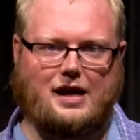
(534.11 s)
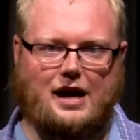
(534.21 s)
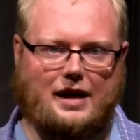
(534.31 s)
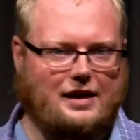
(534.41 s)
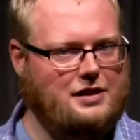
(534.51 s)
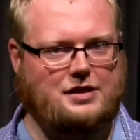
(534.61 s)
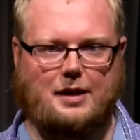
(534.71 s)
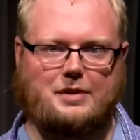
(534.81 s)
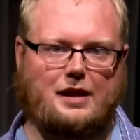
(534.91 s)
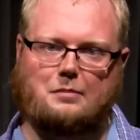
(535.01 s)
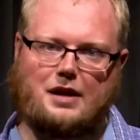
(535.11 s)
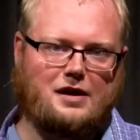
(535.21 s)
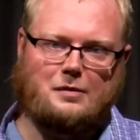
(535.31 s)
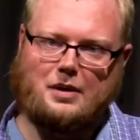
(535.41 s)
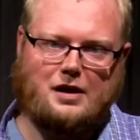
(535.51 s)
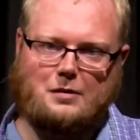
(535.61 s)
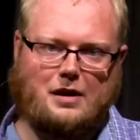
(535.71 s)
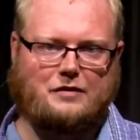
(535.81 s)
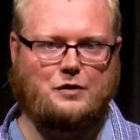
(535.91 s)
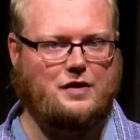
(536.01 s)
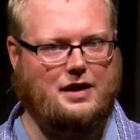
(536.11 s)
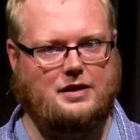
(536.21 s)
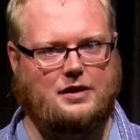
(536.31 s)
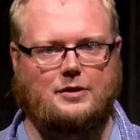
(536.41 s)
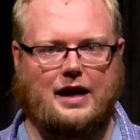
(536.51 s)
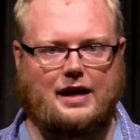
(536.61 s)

and he just kept getting bigger and bigger in my viewfinder, right?